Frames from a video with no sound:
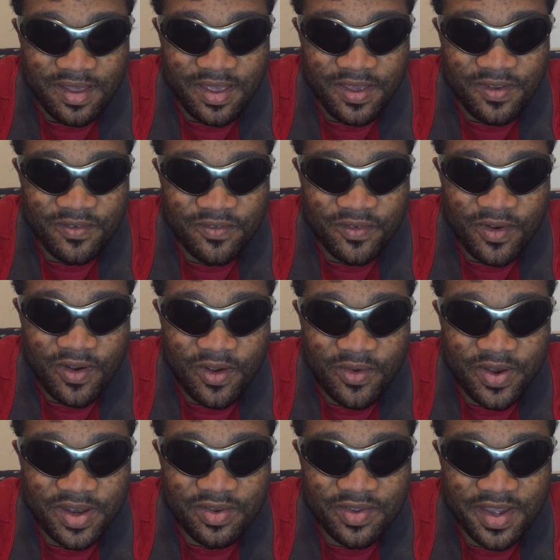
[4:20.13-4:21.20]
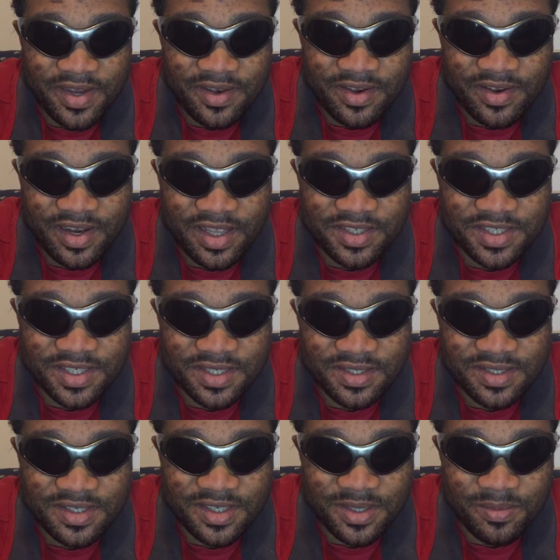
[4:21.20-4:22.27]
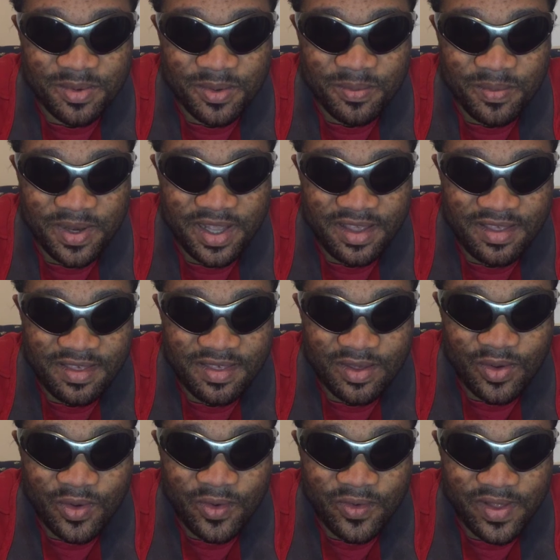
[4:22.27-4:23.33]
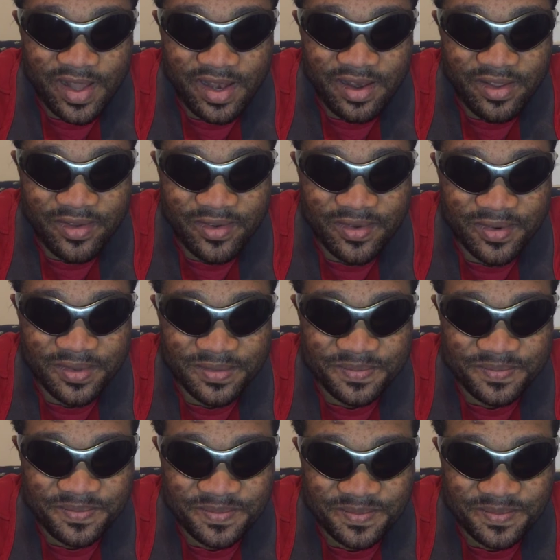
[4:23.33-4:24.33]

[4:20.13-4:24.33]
If already you're in a relationship, please go alone.